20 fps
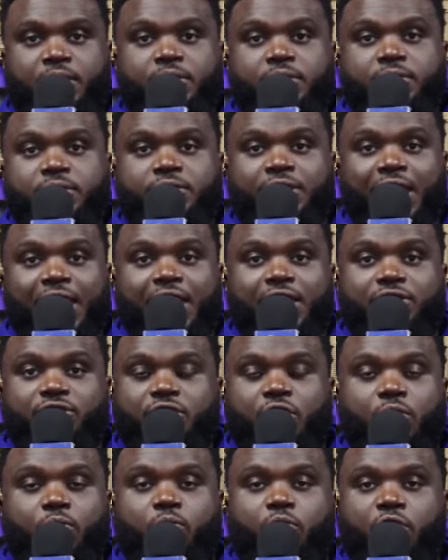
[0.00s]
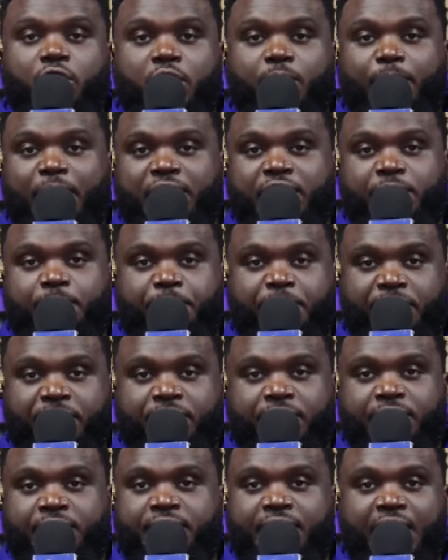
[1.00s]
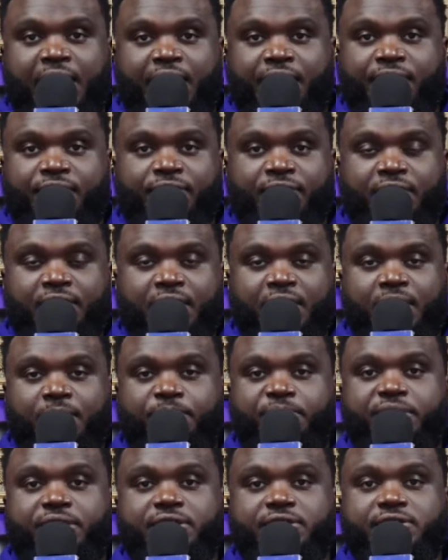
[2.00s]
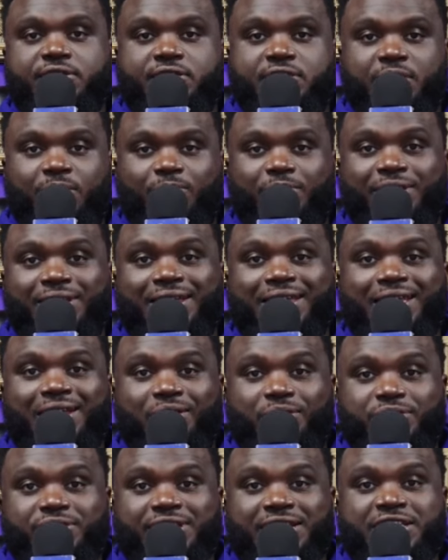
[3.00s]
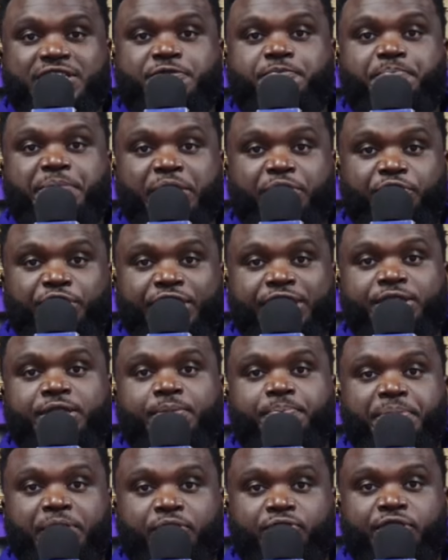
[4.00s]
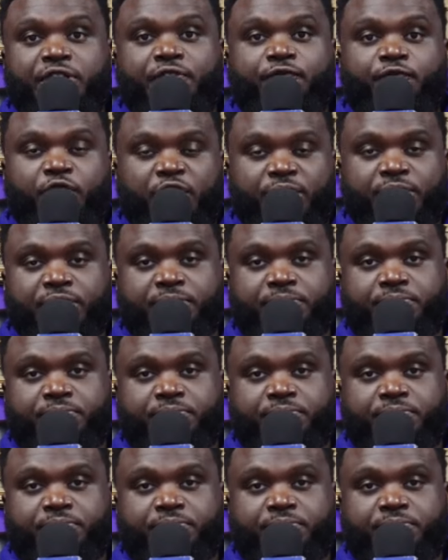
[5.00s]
They don't worry about the building of kids because someone else is building the building for them.